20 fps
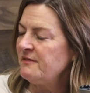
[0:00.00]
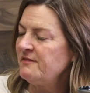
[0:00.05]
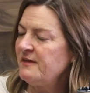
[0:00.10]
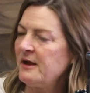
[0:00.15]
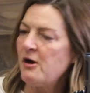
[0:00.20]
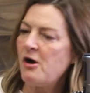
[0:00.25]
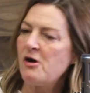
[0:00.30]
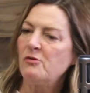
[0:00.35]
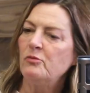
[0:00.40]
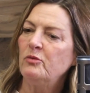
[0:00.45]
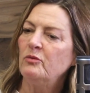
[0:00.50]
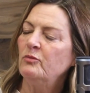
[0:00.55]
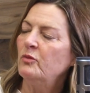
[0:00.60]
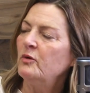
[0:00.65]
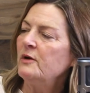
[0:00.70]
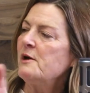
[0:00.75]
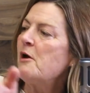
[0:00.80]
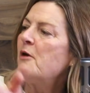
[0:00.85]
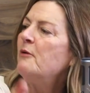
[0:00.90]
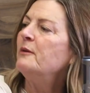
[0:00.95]

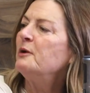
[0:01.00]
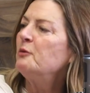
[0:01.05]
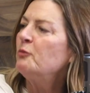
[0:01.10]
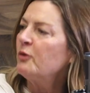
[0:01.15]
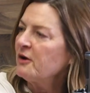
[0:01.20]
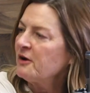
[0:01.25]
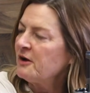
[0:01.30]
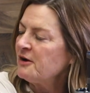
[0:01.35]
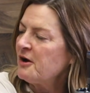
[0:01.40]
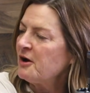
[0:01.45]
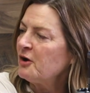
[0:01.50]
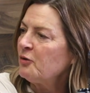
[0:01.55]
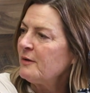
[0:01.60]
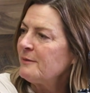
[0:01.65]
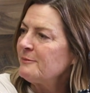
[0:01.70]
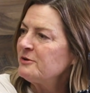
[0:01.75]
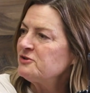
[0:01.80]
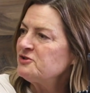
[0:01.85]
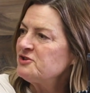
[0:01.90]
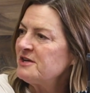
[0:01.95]
We're already working on
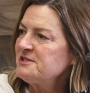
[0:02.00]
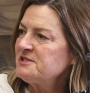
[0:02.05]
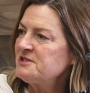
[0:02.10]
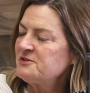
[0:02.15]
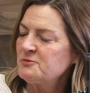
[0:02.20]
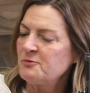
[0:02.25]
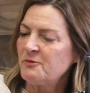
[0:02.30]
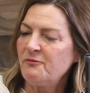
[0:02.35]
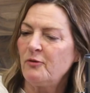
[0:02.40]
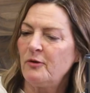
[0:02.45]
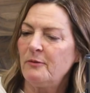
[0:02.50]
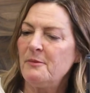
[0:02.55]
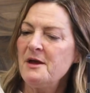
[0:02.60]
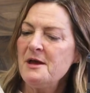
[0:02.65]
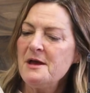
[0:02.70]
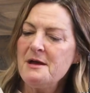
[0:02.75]
criminal justice reform.